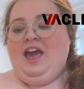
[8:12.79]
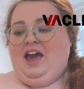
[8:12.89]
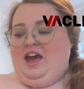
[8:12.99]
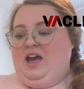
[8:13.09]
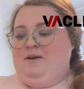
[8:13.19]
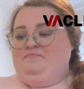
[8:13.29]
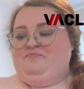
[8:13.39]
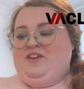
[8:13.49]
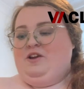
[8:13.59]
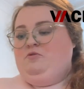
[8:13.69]

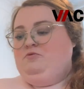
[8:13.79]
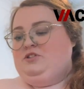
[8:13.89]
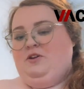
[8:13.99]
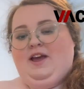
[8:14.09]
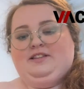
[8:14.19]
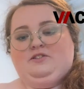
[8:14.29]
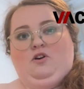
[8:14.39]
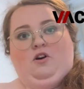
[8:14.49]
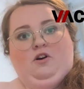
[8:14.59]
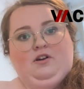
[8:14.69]
It also has
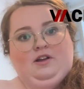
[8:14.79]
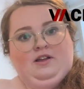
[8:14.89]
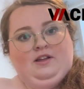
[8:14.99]
got